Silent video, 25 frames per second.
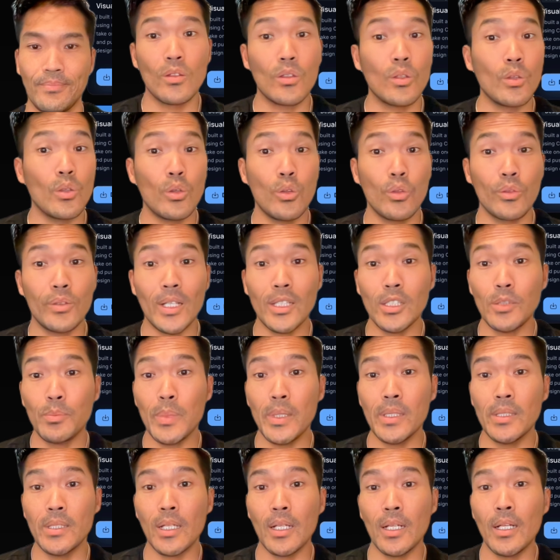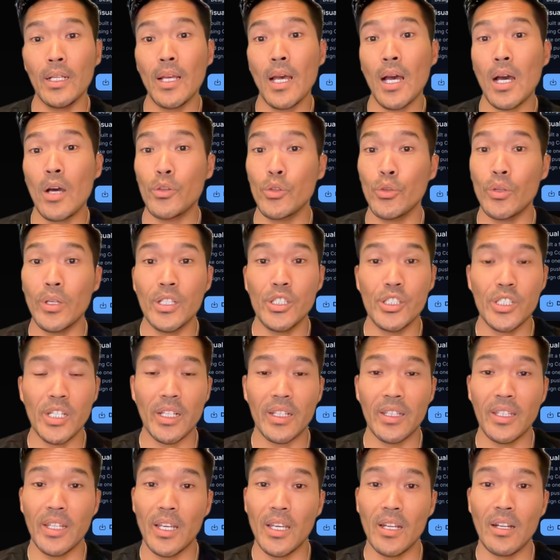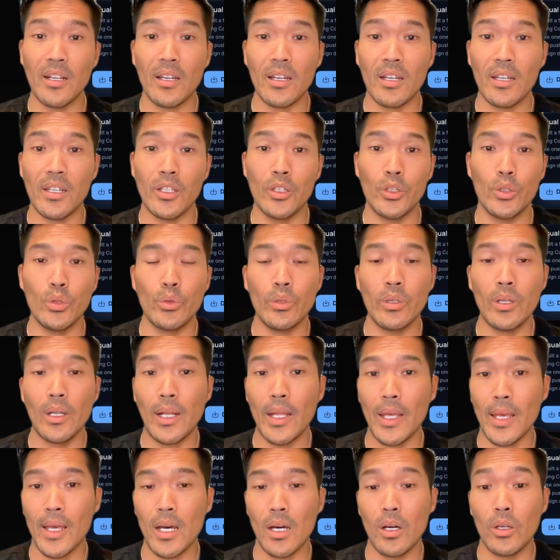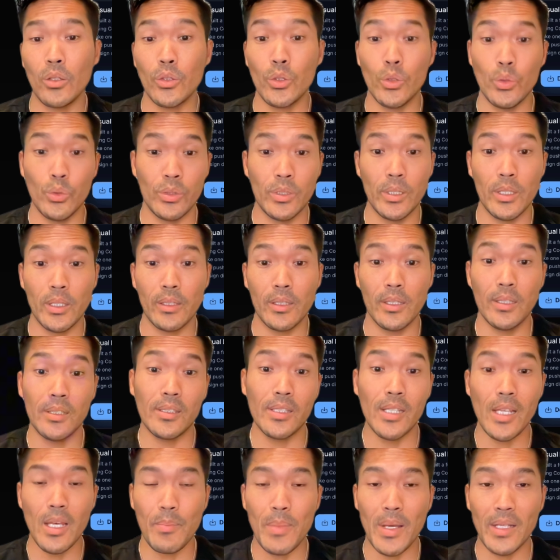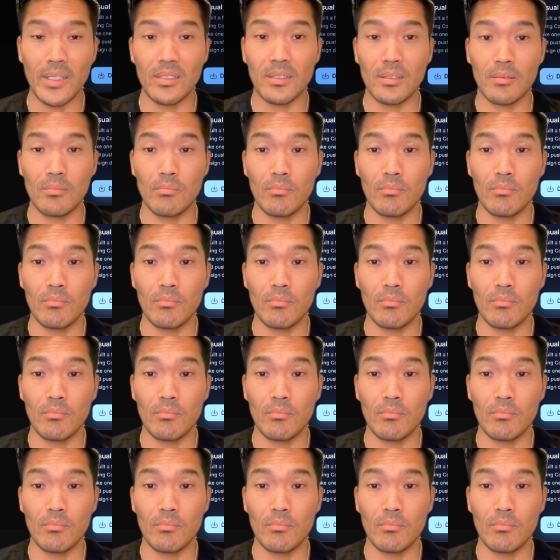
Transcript: So that's basically how you inject data into your layout using the CMS.